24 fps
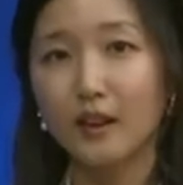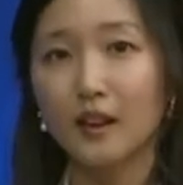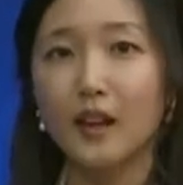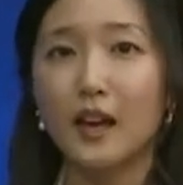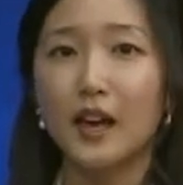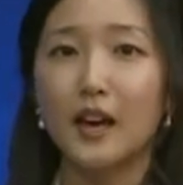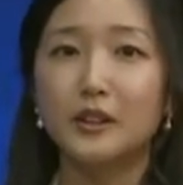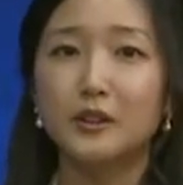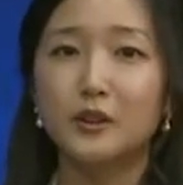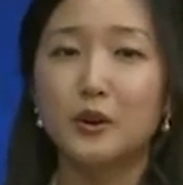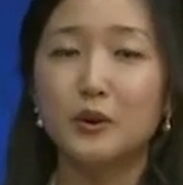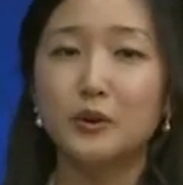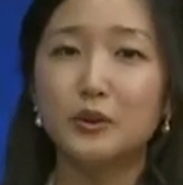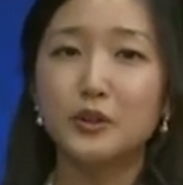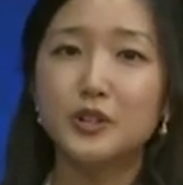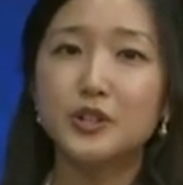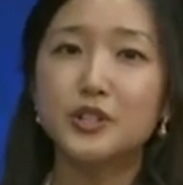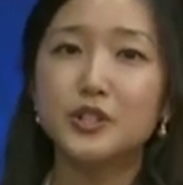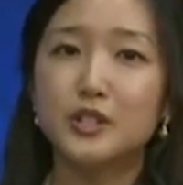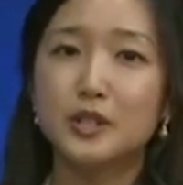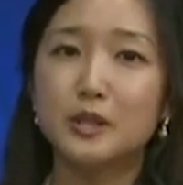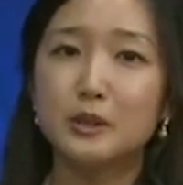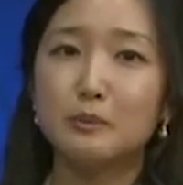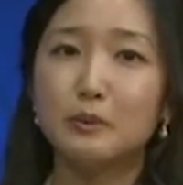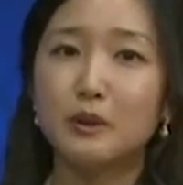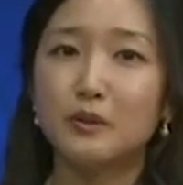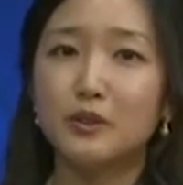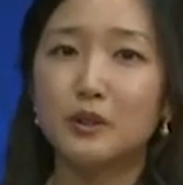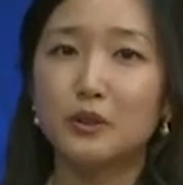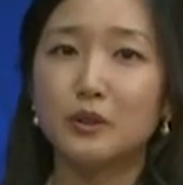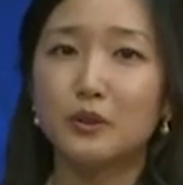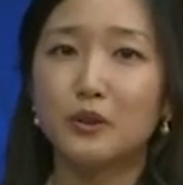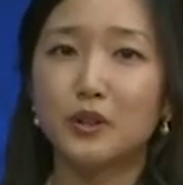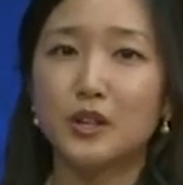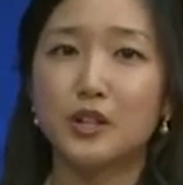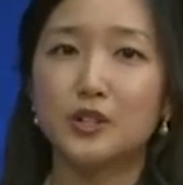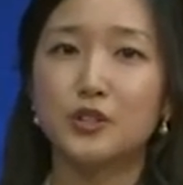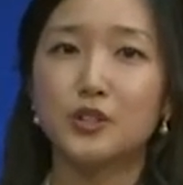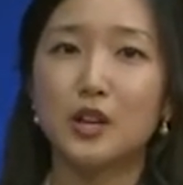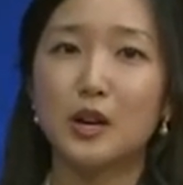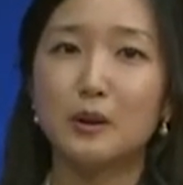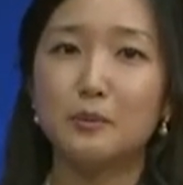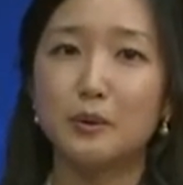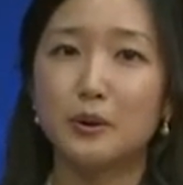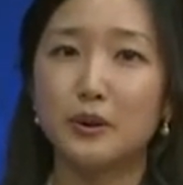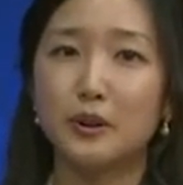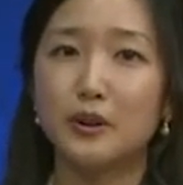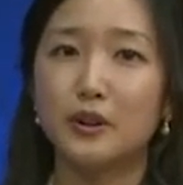And ownership of the Korean
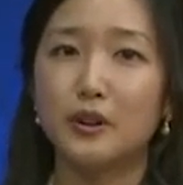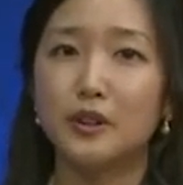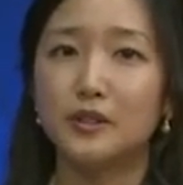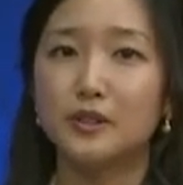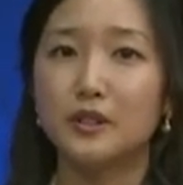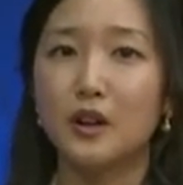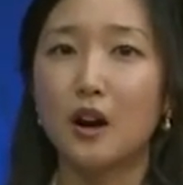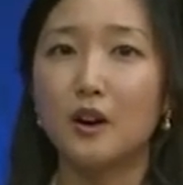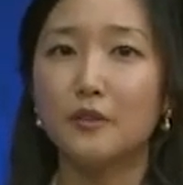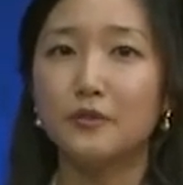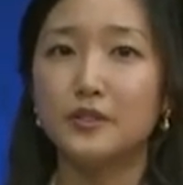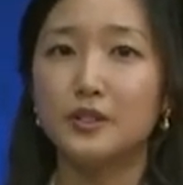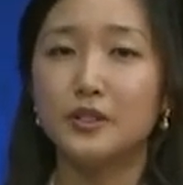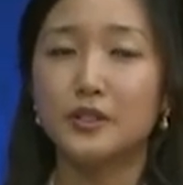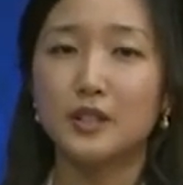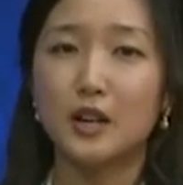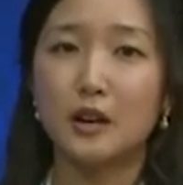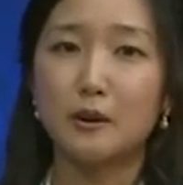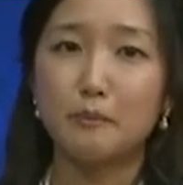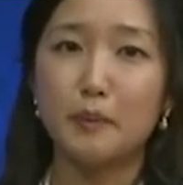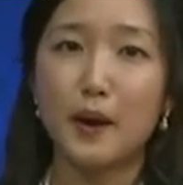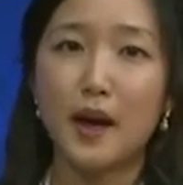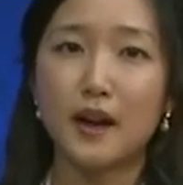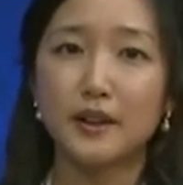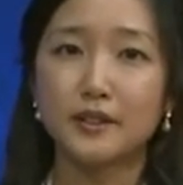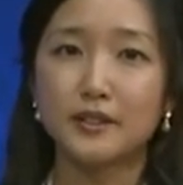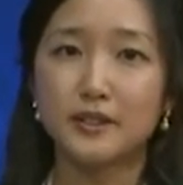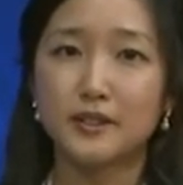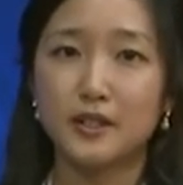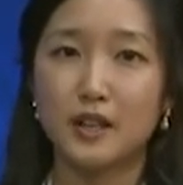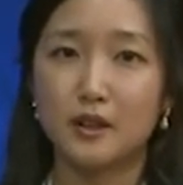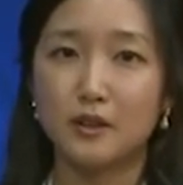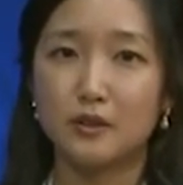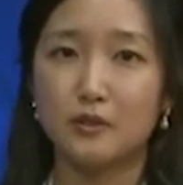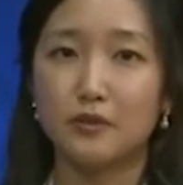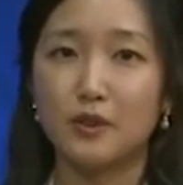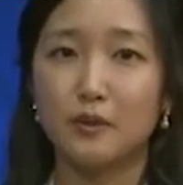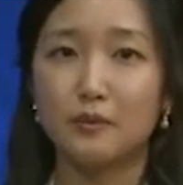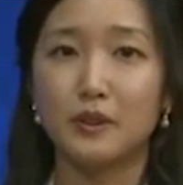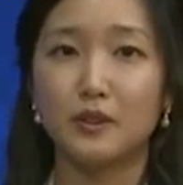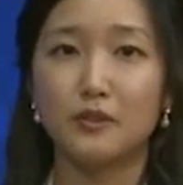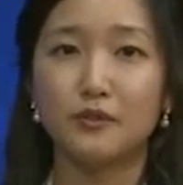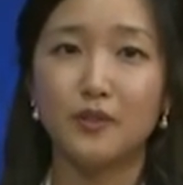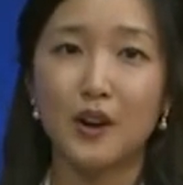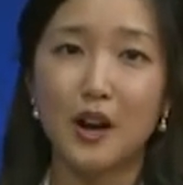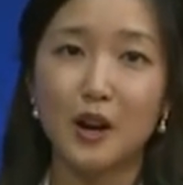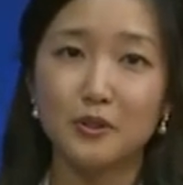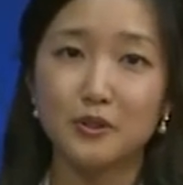chaebol is often passed down from the
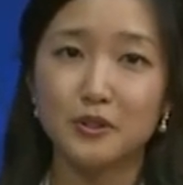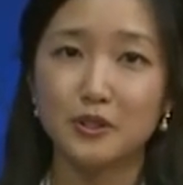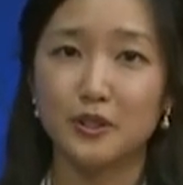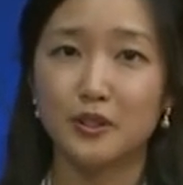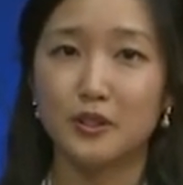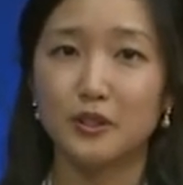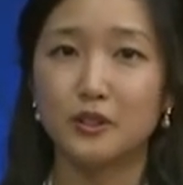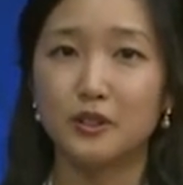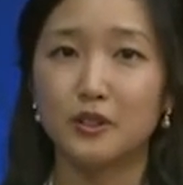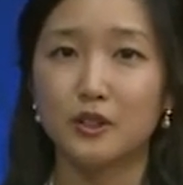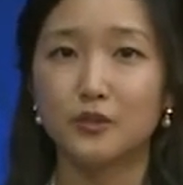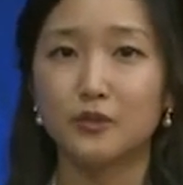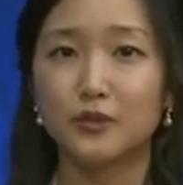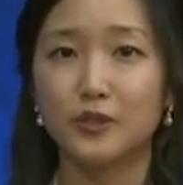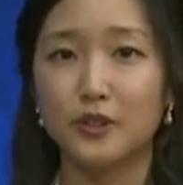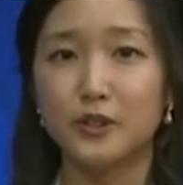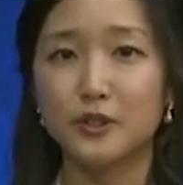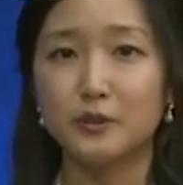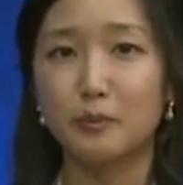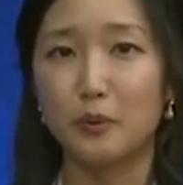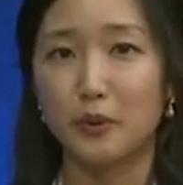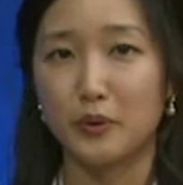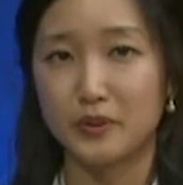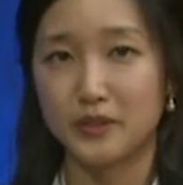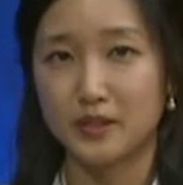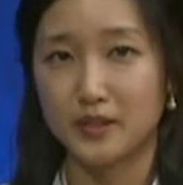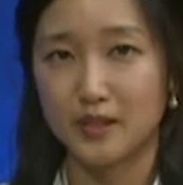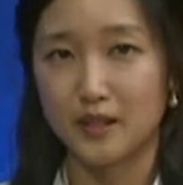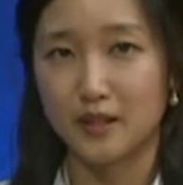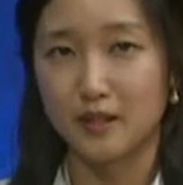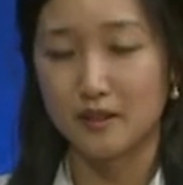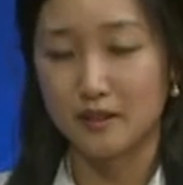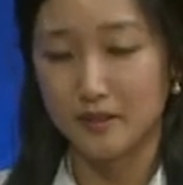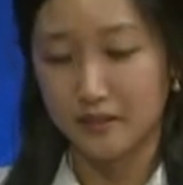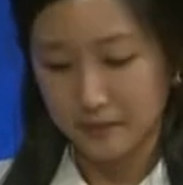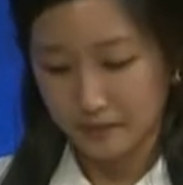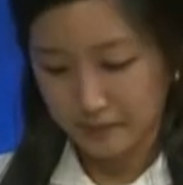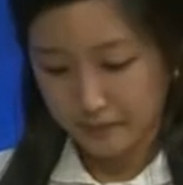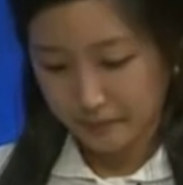founder to the firstborn son.